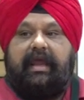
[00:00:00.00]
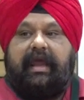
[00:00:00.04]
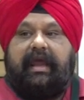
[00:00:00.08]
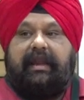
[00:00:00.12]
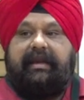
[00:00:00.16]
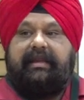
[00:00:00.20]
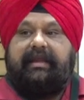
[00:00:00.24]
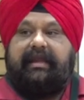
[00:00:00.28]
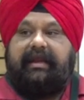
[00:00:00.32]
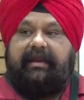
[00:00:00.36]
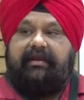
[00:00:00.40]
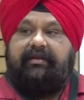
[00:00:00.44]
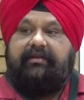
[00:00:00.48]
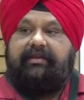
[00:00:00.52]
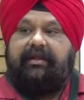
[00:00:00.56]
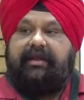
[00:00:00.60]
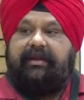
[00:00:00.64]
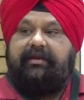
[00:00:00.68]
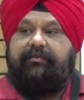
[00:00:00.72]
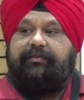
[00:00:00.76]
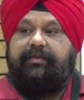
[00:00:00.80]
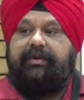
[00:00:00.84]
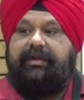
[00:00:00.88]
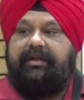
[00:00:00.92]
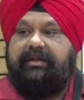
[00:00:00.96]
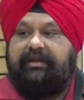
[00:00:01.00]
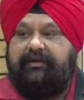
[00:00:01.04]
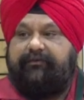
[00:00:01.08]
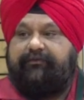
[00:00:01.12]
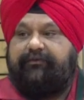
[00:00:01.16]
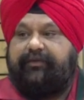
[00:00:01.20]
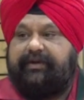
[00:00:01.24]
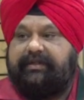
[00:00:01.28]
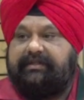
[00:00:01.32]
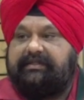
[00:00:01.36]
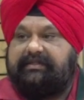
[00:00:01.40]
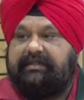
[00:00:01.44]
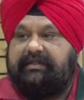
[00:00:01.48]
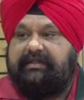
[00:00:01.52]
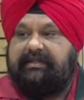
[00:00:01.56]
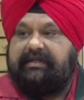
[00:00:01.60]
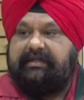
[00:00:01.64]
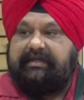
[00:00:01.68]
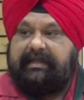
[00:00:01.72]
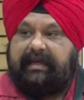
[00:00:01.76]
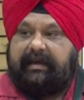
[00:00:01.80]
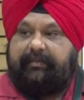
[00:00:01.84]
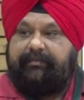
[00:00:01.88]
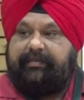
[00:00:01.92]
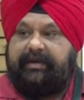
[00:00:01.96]
and can there be difference in
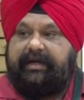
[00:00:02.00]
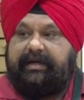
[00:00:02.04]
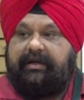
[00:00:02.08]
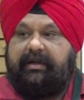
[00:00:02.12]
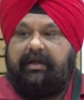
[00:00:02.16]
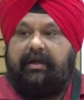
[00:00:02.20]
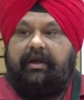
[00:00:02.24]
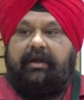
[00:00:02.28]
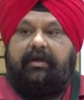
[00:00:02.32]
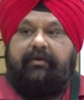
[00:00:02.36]
the tablet,